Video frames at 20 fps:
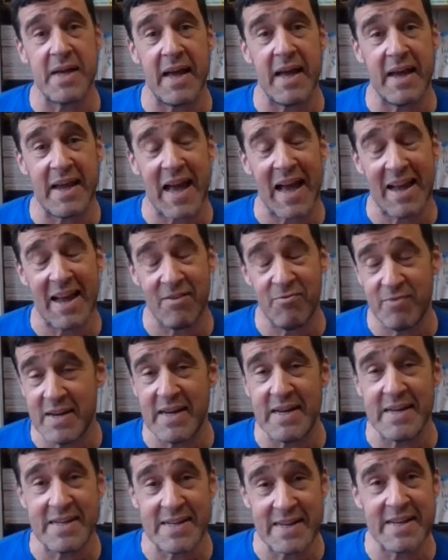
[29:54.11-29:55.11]
I
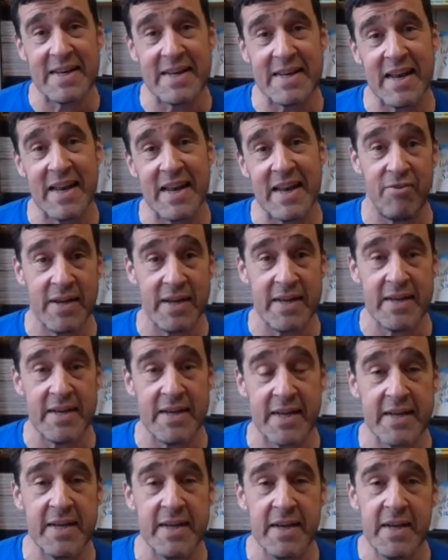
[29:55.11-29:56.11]
really didn't like
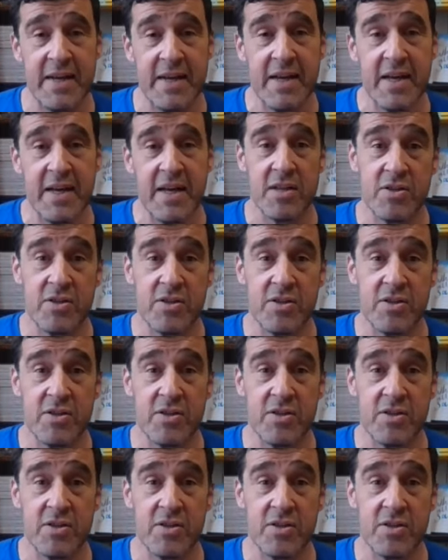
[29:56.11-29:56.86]
reading, and